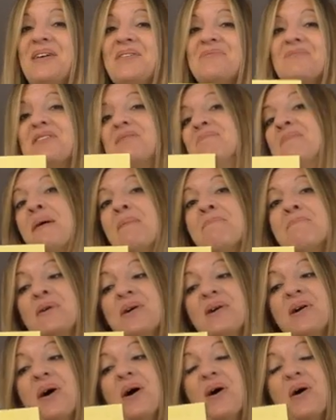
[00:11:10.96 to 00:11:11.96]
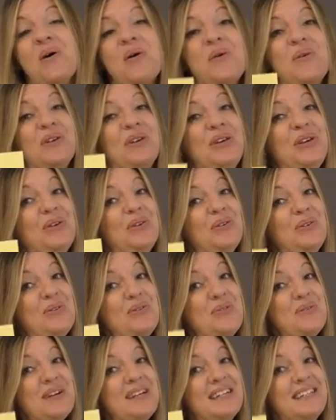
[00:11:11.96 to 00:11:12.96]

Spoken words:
Remember, OU